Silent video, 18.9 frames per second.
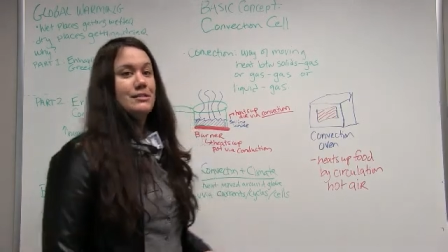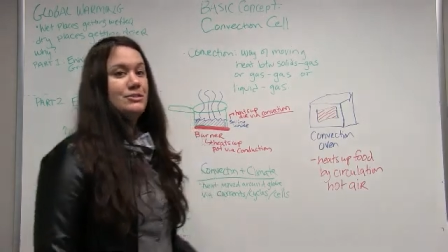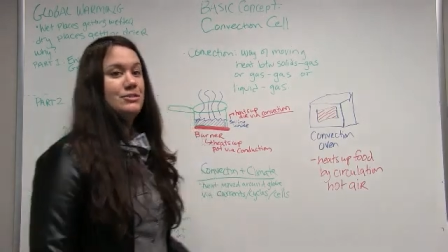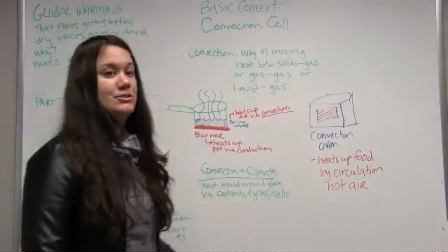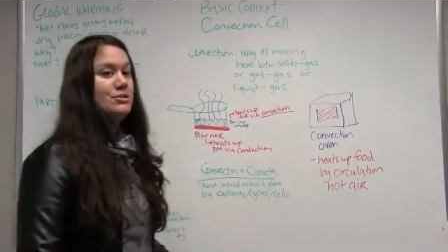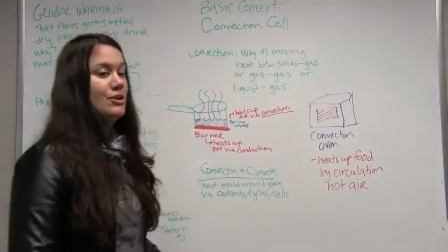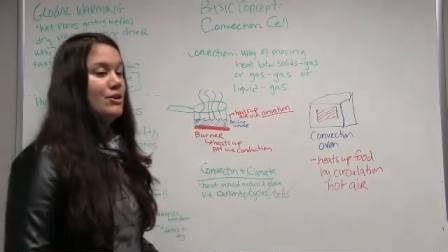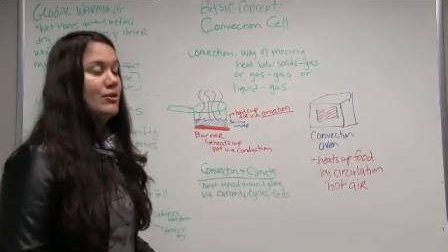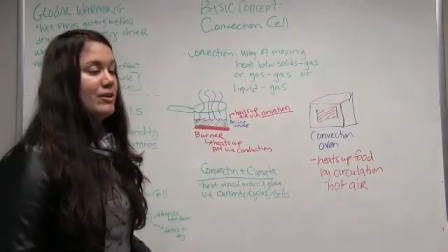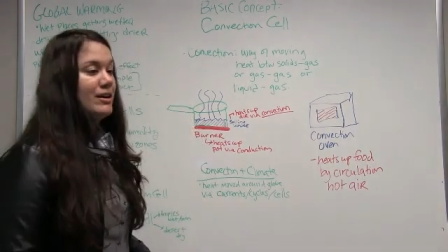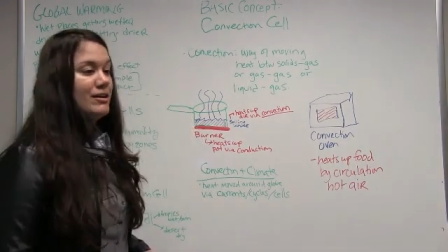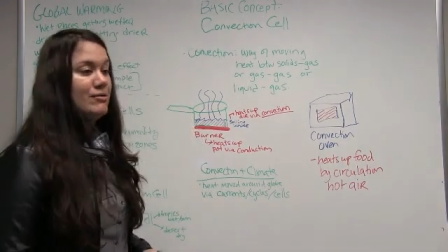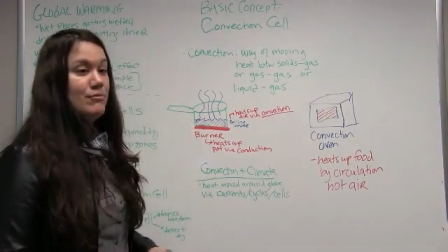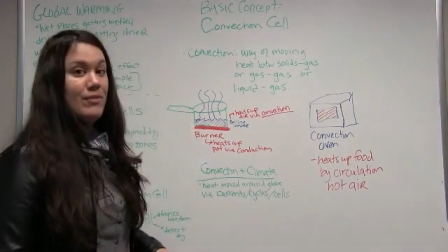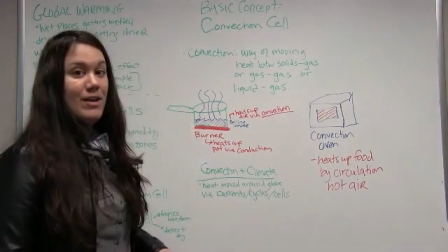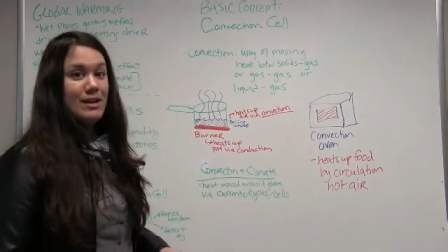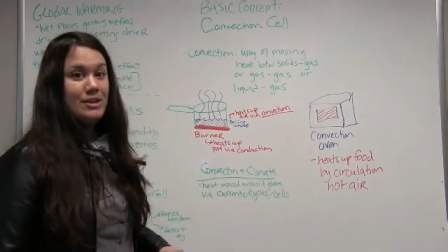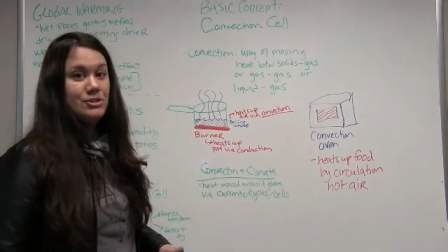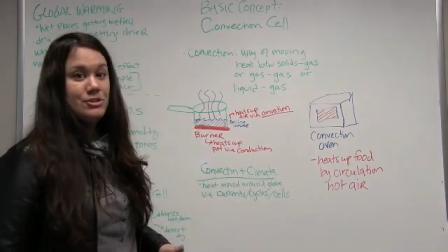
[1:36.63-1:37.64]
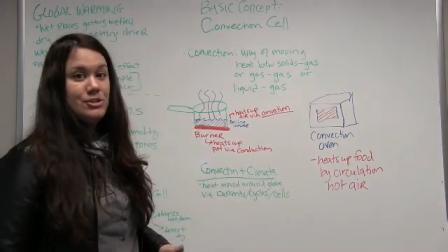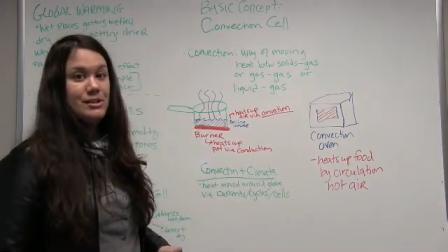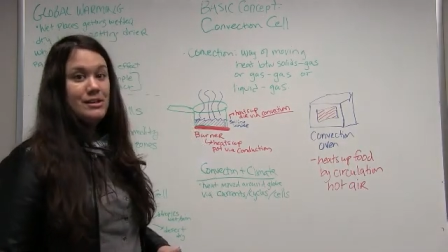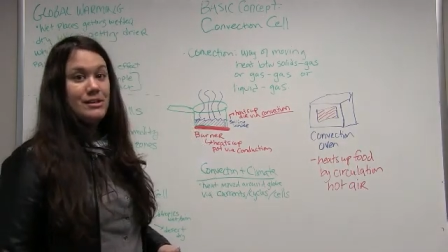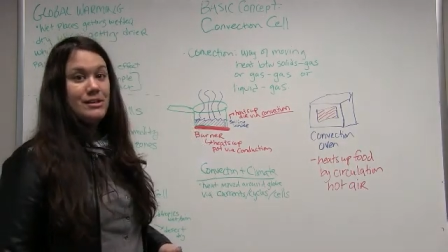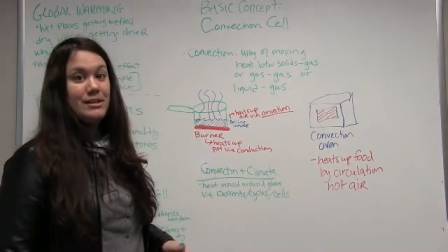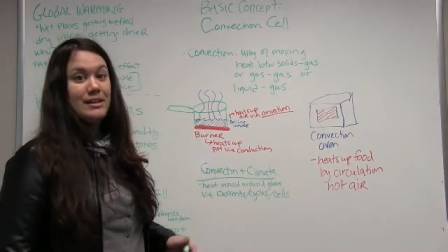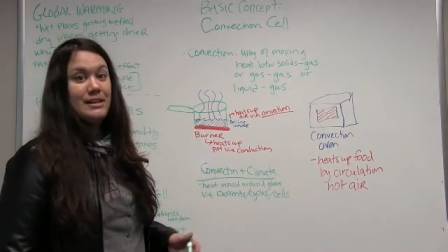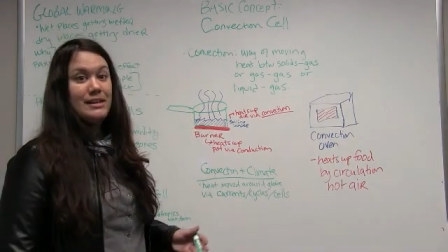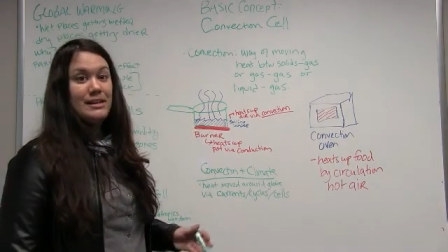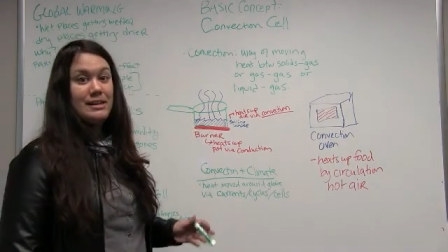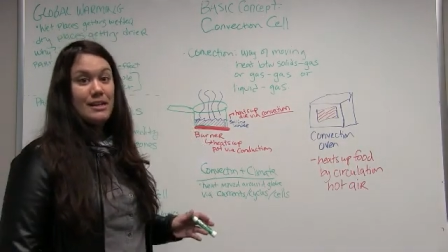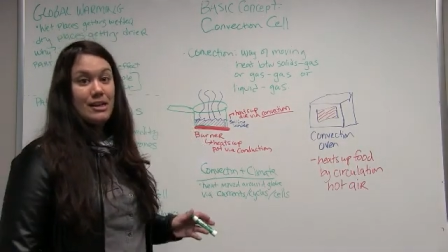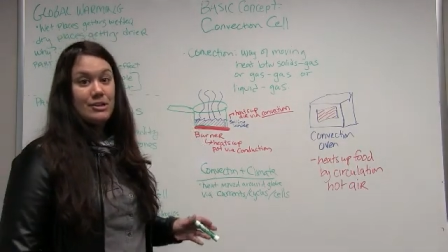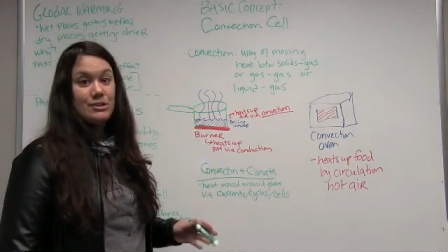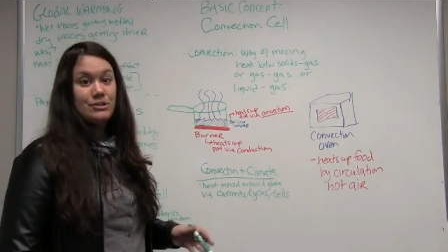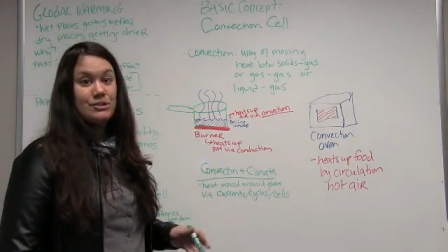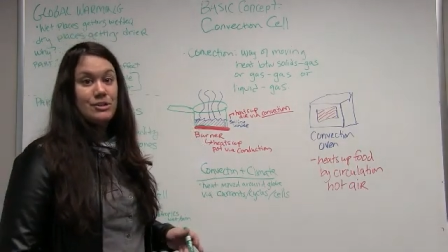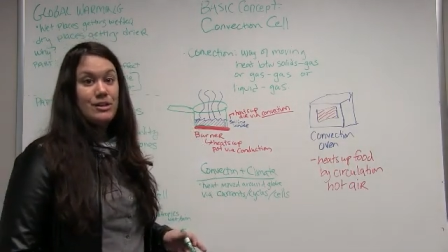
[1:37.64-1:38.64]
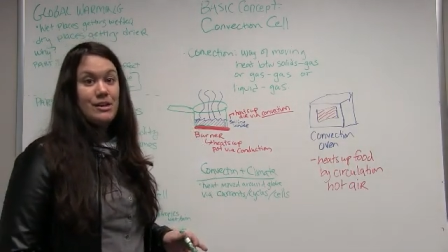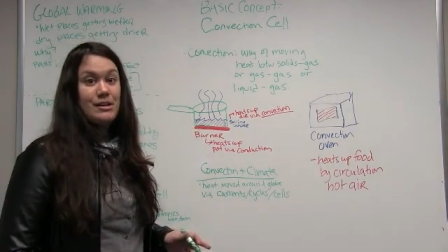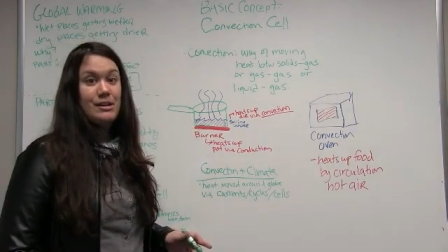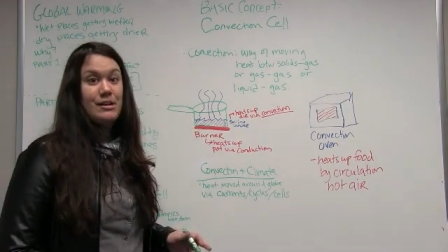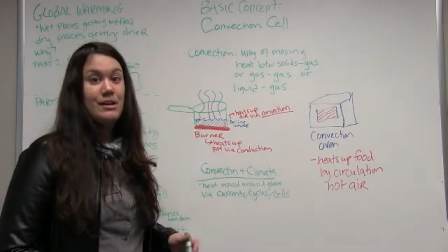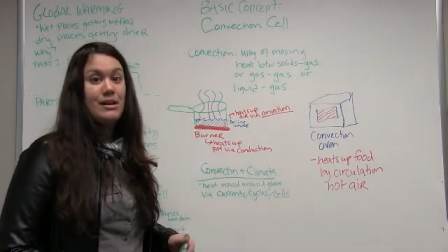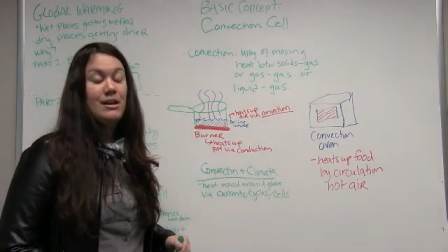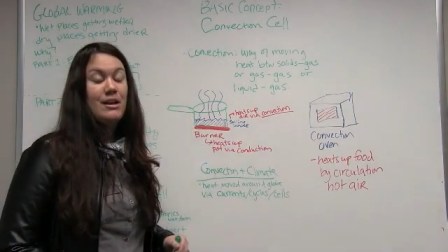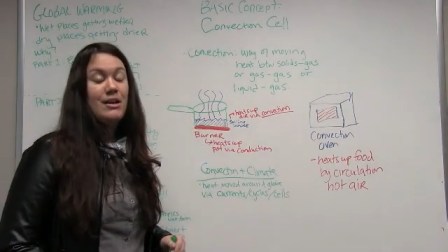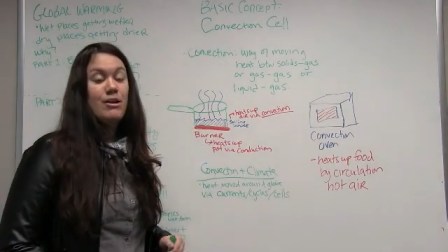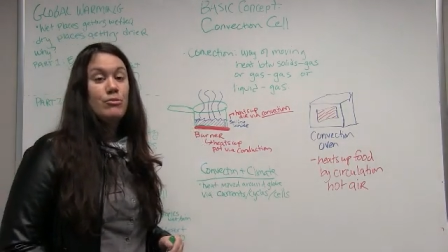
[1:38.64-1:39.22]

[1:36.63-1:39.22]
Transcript: So convection, conduction,